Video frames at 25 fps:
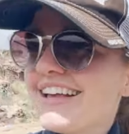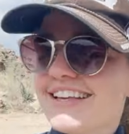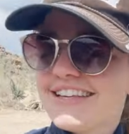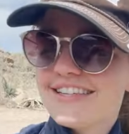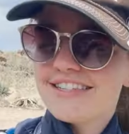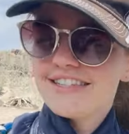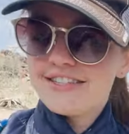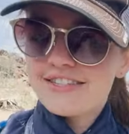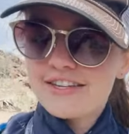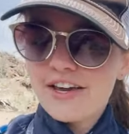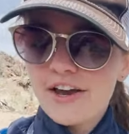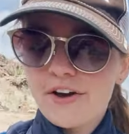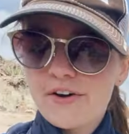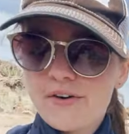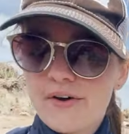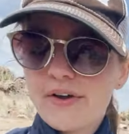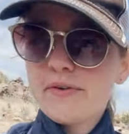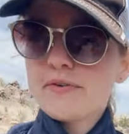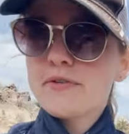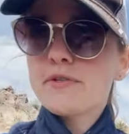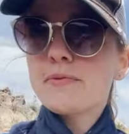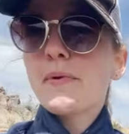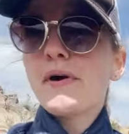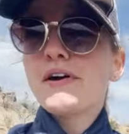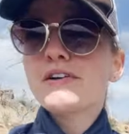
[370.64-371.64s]
So it
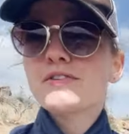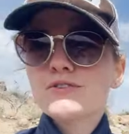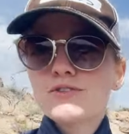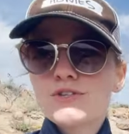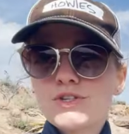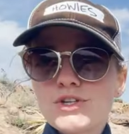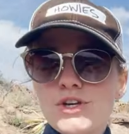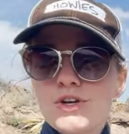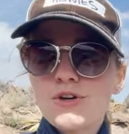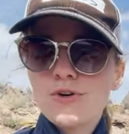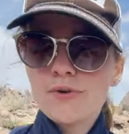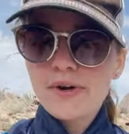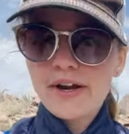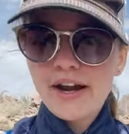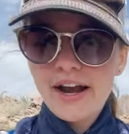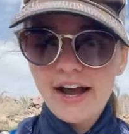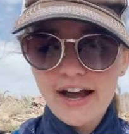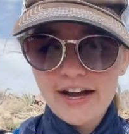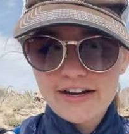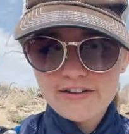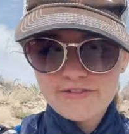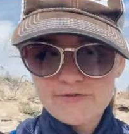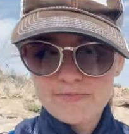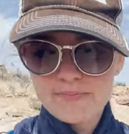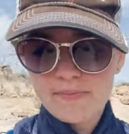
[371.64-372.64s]
was about two and a
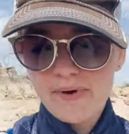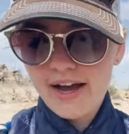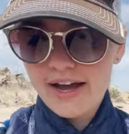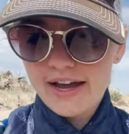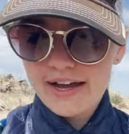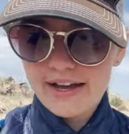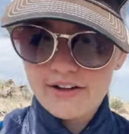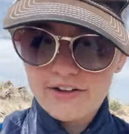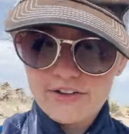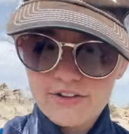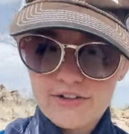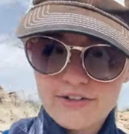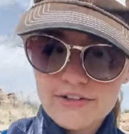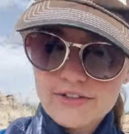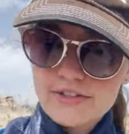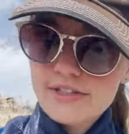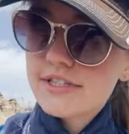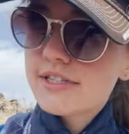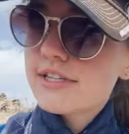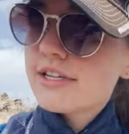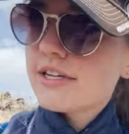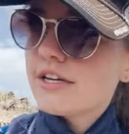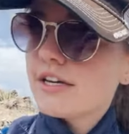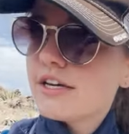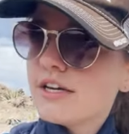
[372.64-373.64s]
half
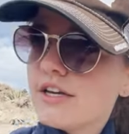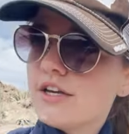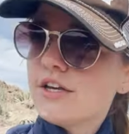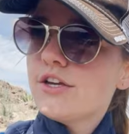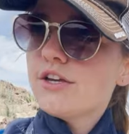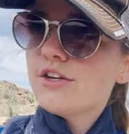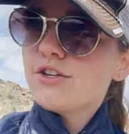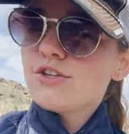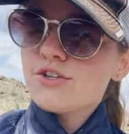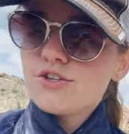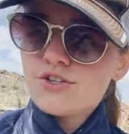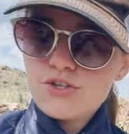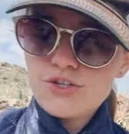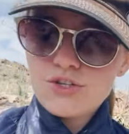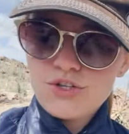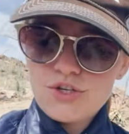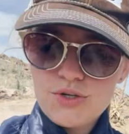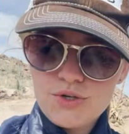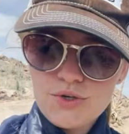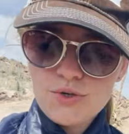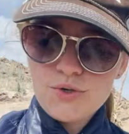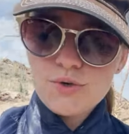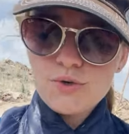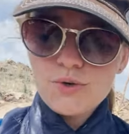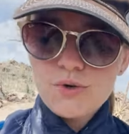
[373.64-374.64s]
miles
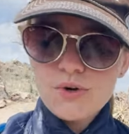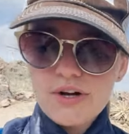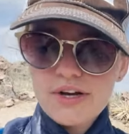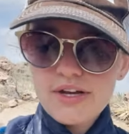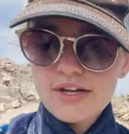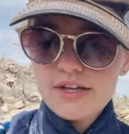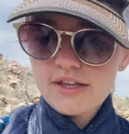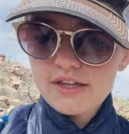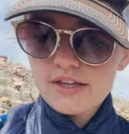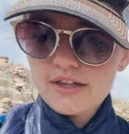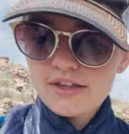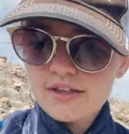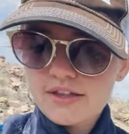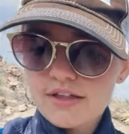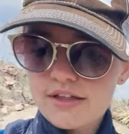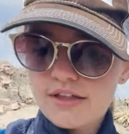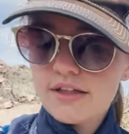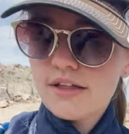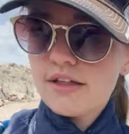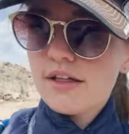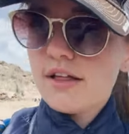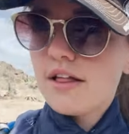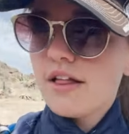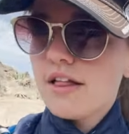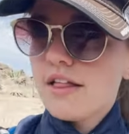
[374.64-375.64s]
to
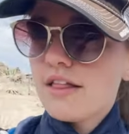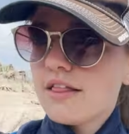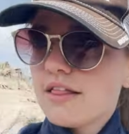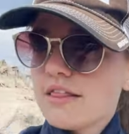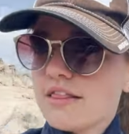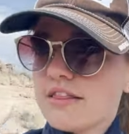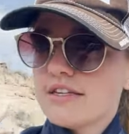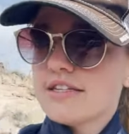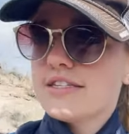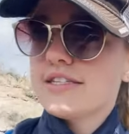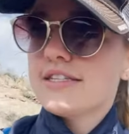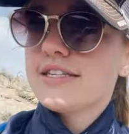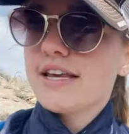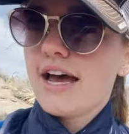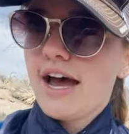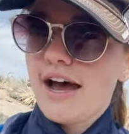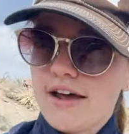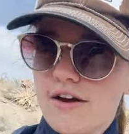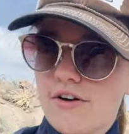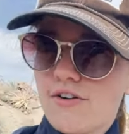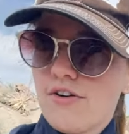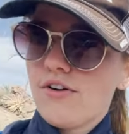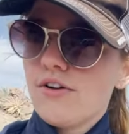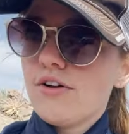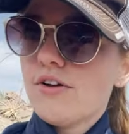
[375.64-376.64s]
the
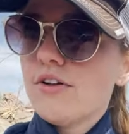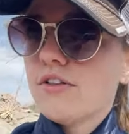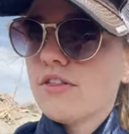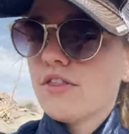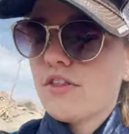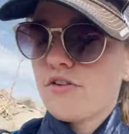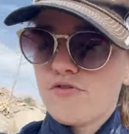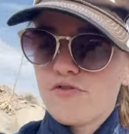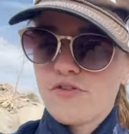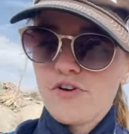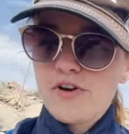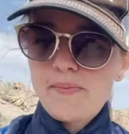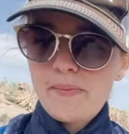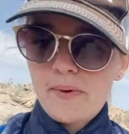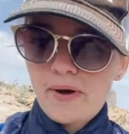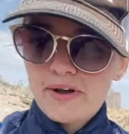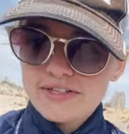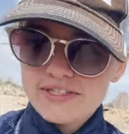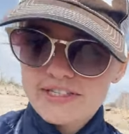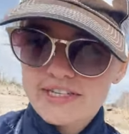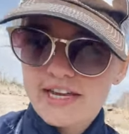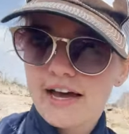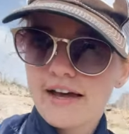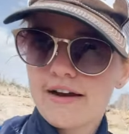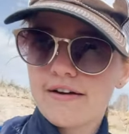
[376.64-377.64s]
saddle, the Fremont
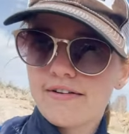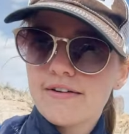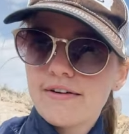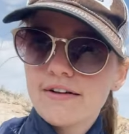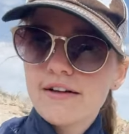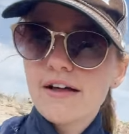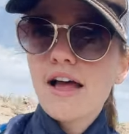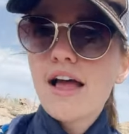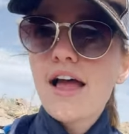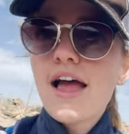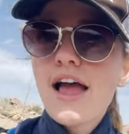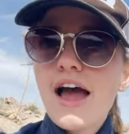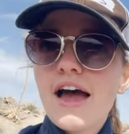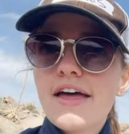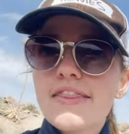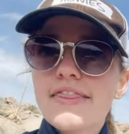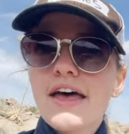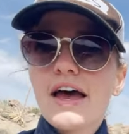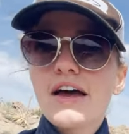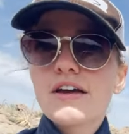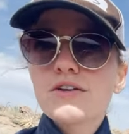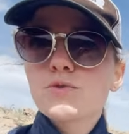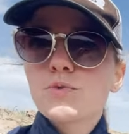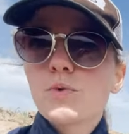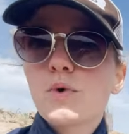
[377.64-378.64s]
saddle, and
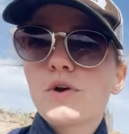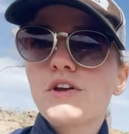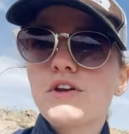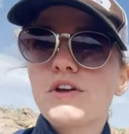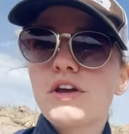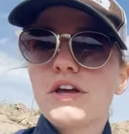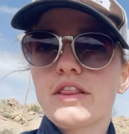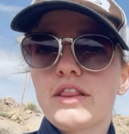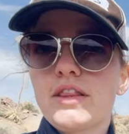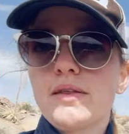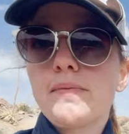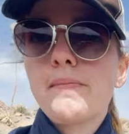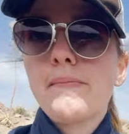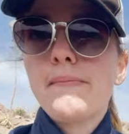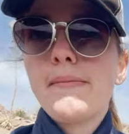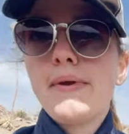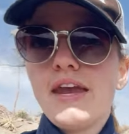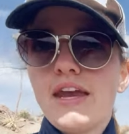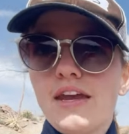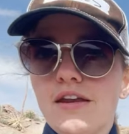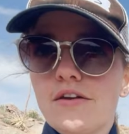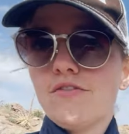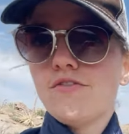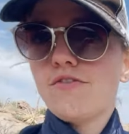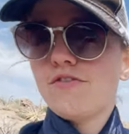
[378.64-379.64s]
that is where you get the
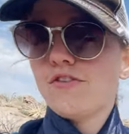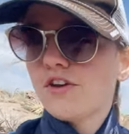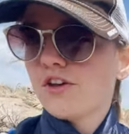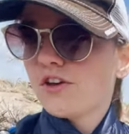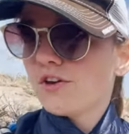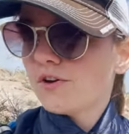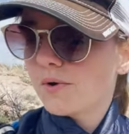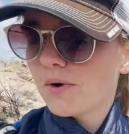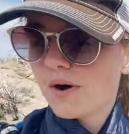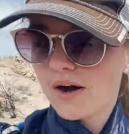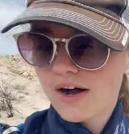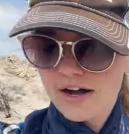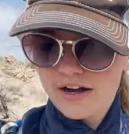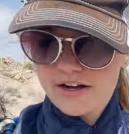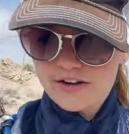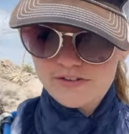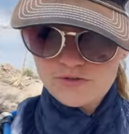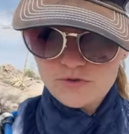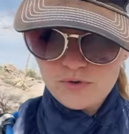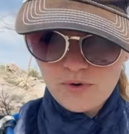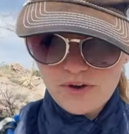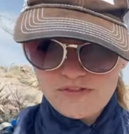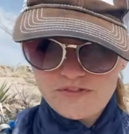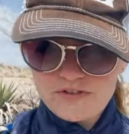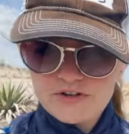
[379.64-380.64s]
main view of
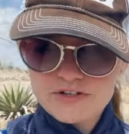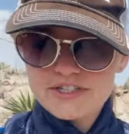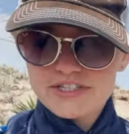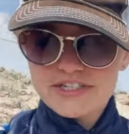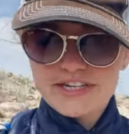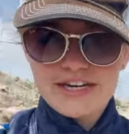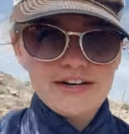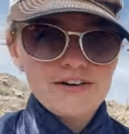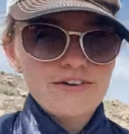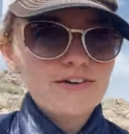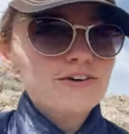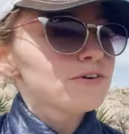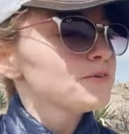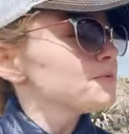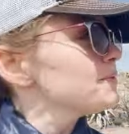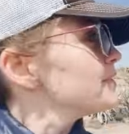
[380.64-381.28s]
Weaver's Needle,